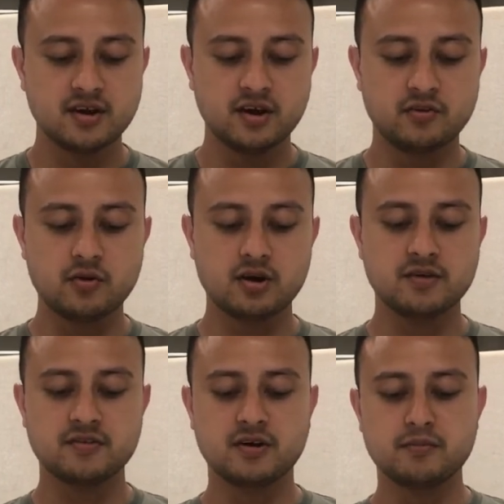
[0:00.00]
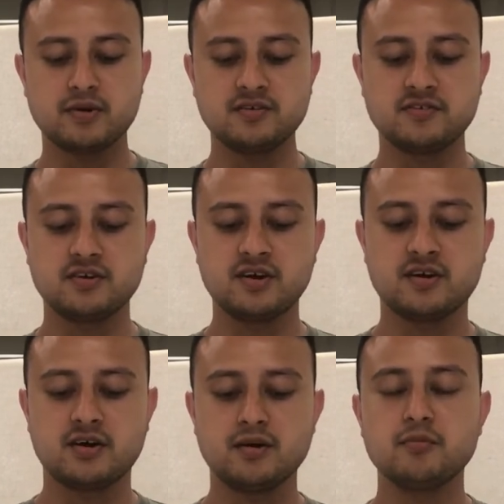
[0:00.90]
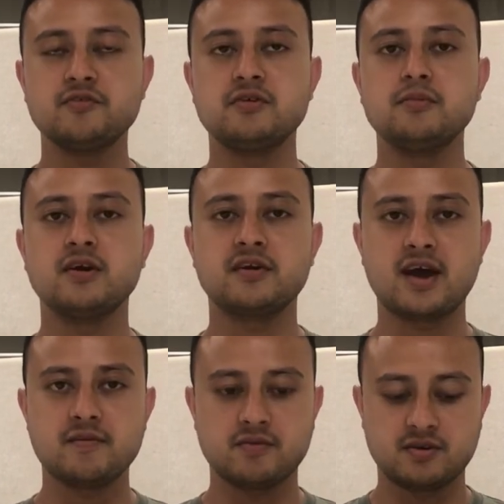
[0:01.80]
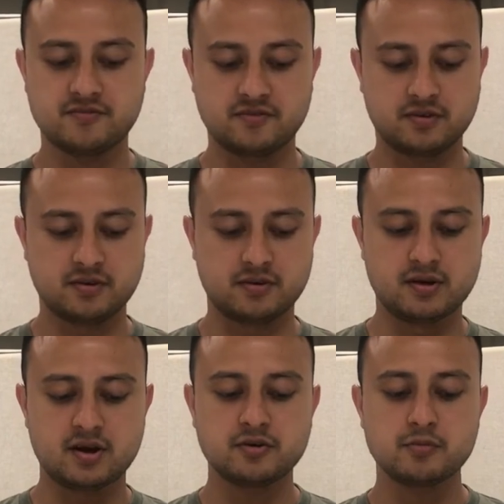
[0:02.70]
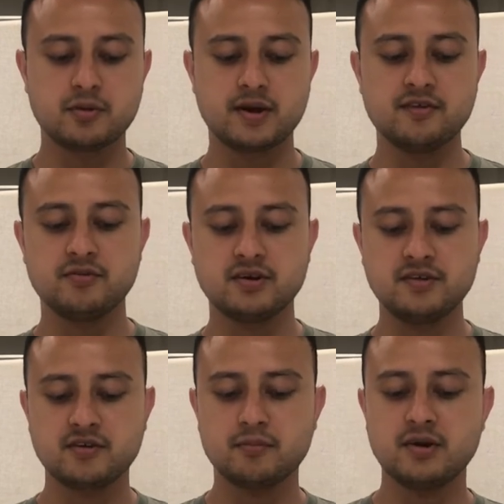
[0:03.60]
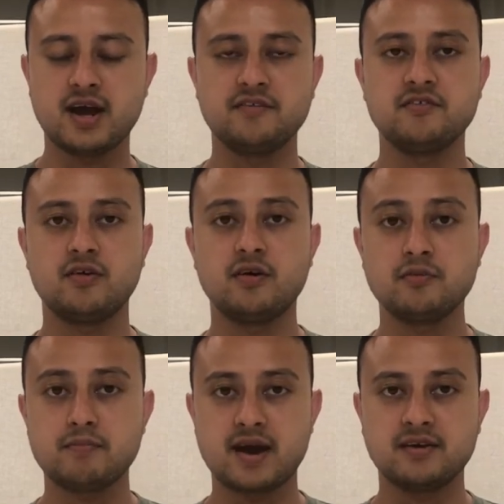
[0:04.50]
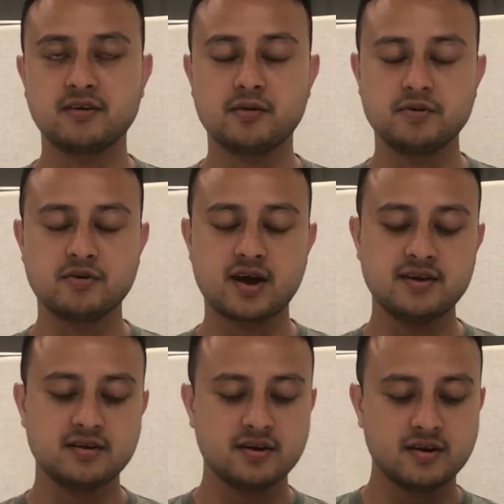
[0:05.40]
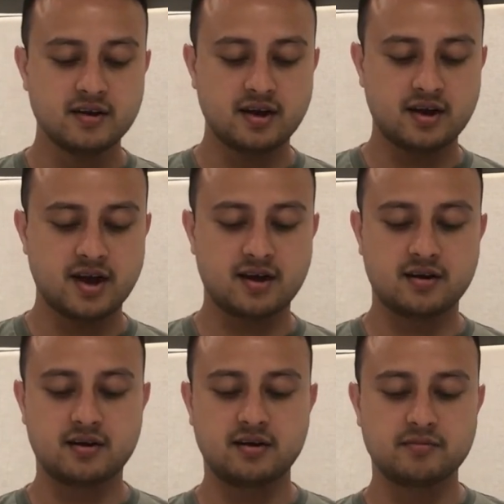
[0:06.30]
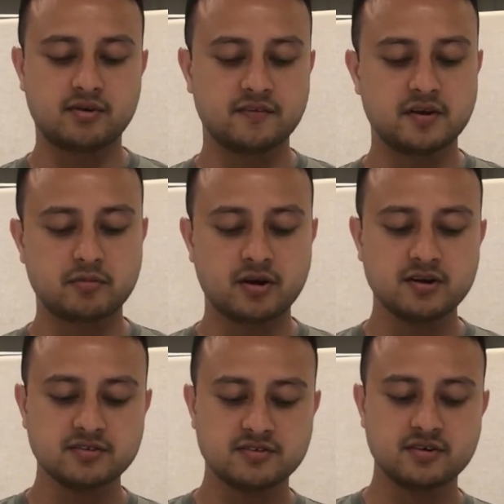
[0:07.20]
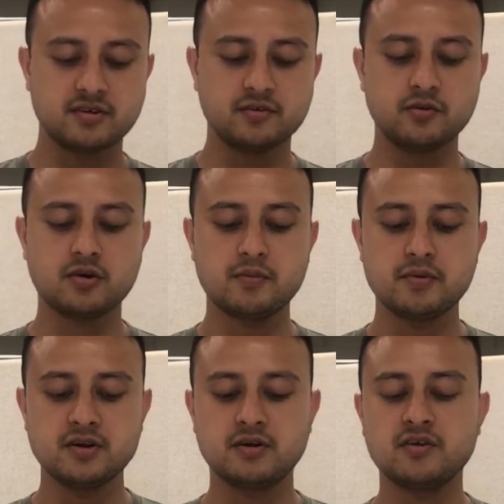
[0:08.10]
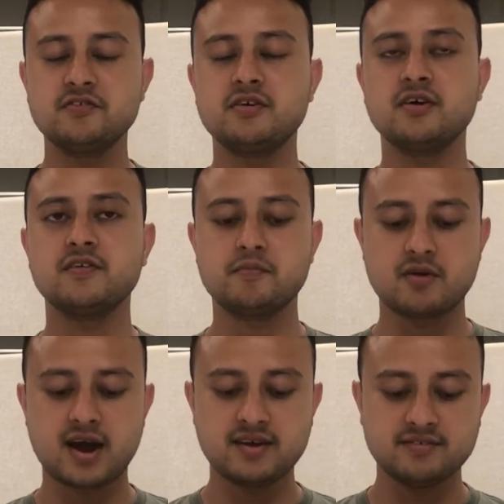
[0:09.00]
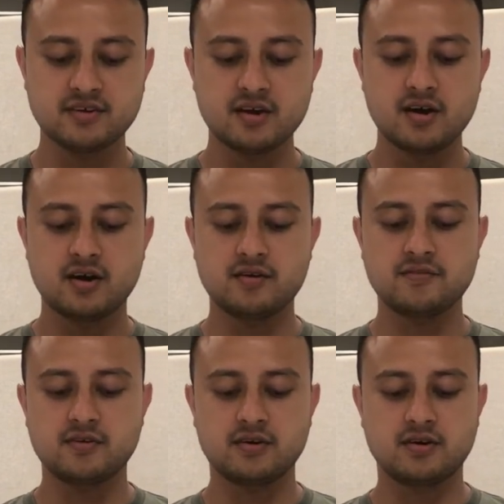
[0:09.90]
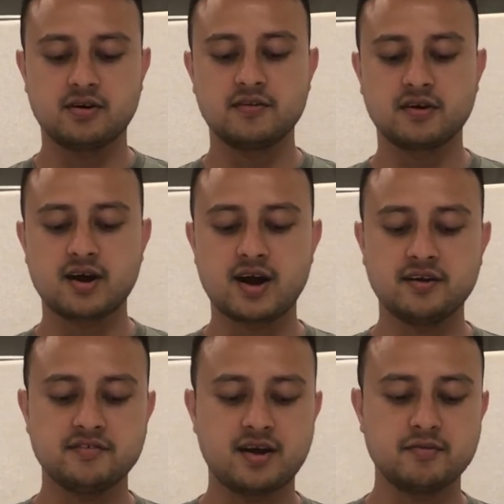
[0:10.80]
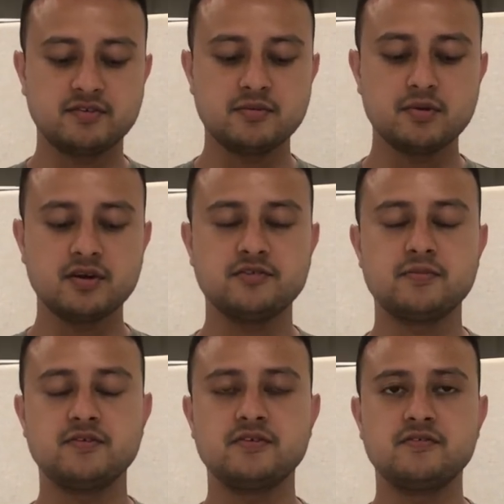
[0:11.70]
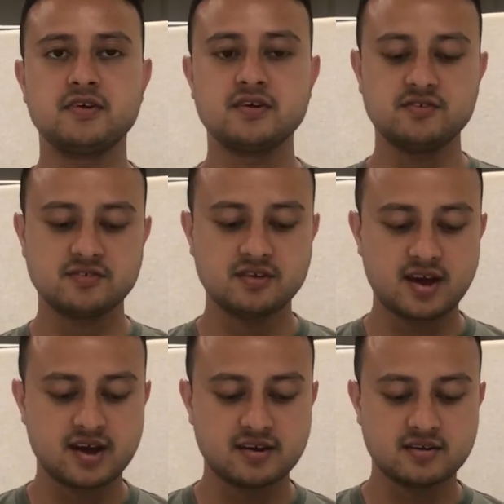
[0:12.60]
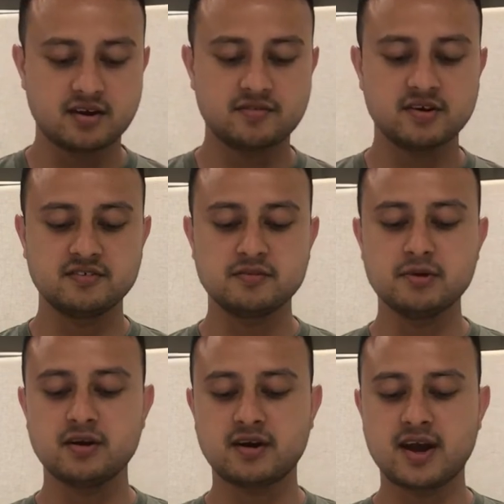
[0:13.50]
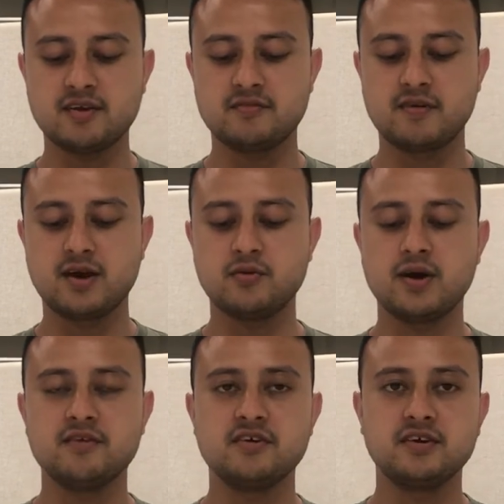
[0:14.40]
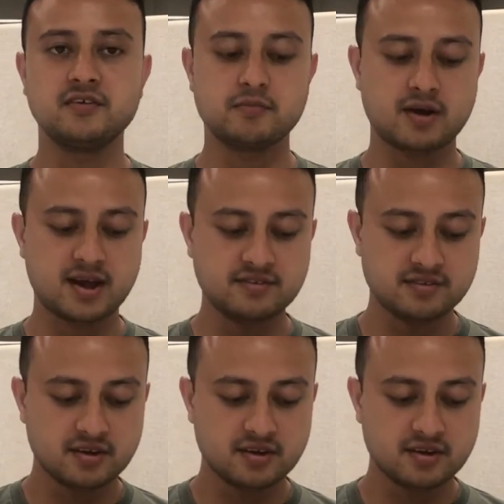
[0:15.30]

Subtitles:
Though all of the companies create almost similar type of automobiles, but each company has its own patent copyright for their products. Though company consider the price of other cars having similar specification and offering similar kind of value while setting the price,